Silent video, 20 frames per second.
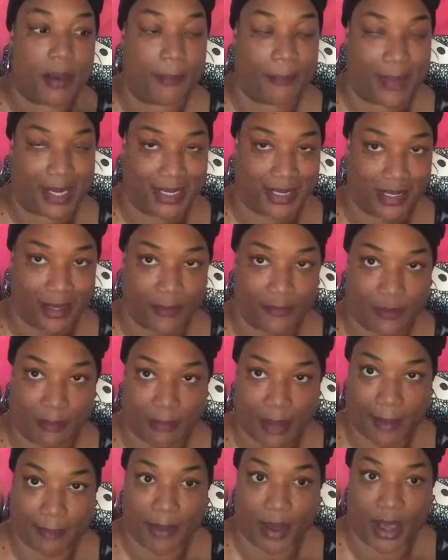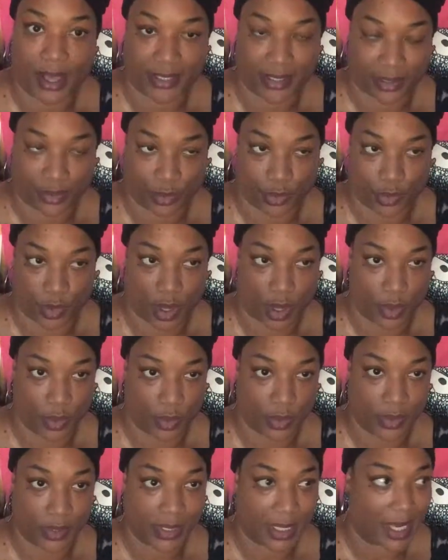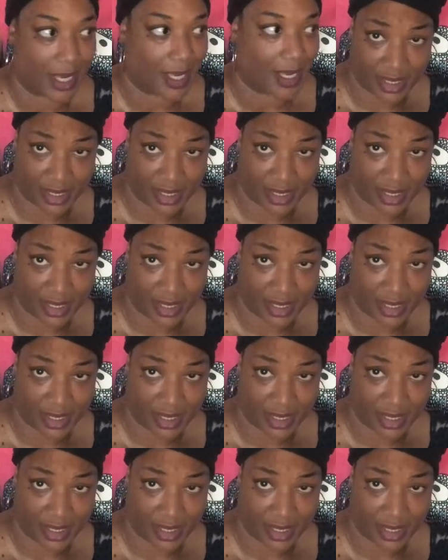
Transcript: myself and my personal goals,